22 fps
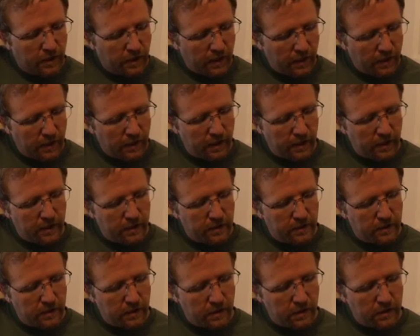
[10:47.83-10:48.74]

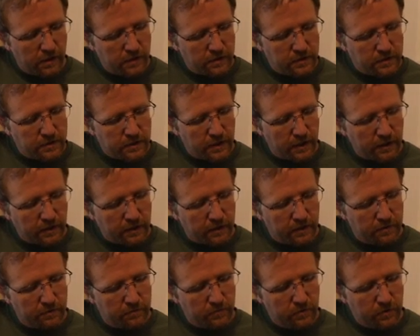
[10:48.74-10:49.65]
and our
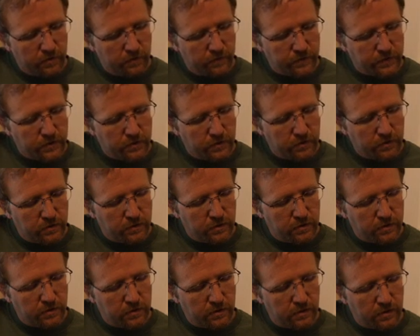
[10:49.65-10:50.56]
2nd moves to the
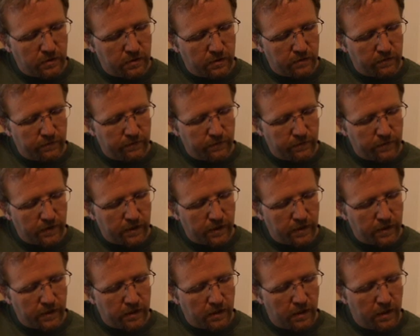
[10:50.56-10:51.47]
3rd
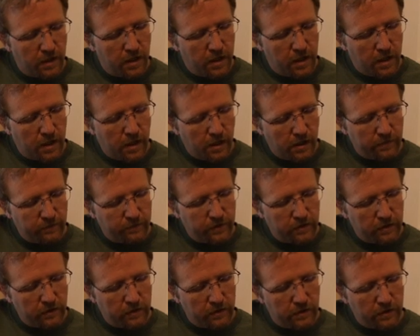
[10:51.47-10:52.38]
fret of
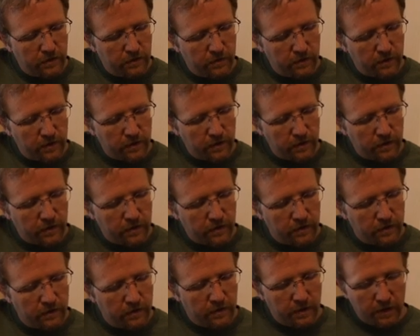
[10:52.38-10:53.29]
the low E.
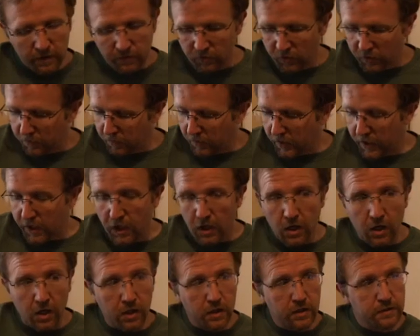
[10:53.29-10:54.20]
And we play
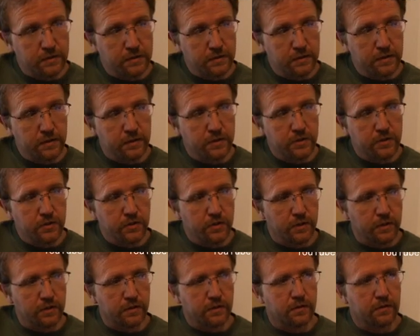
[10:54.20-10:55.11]
all 6
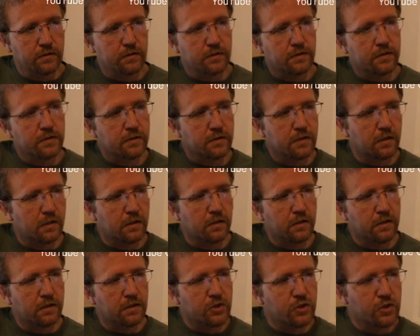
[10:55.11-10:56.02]
strings. So this is
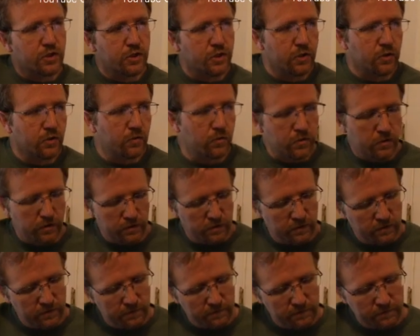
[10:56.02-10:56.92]
called the G chord.
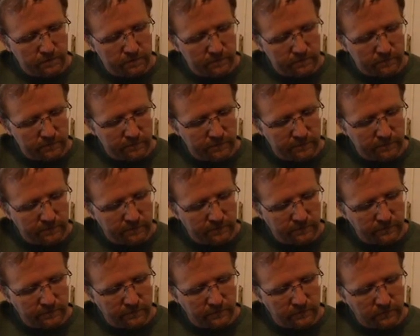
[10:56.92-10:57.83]

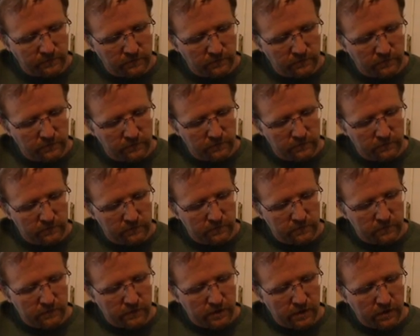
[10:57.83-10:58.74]

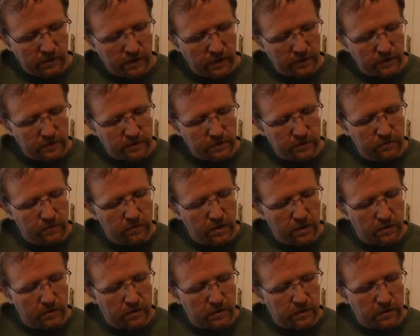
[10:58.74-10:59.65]
All right, so
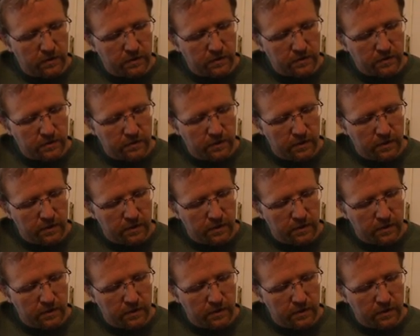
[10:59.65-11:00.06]
notice